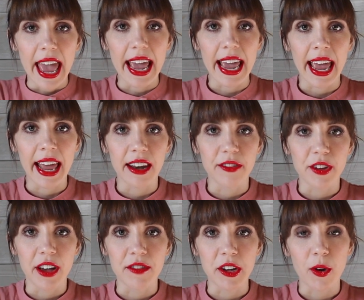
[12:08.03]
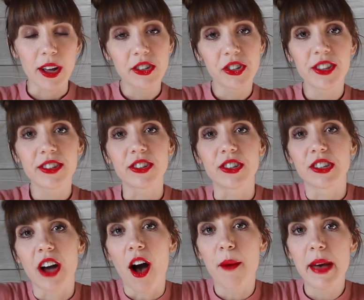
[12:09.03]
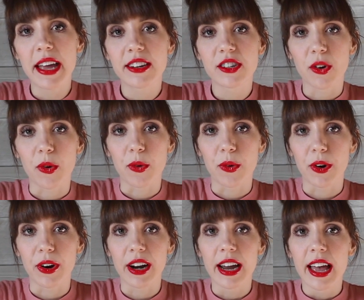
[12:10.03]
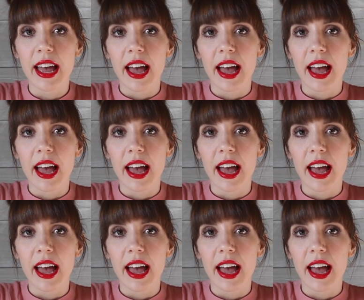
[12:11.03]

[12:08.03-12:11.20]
And if you have any questions, just comment, or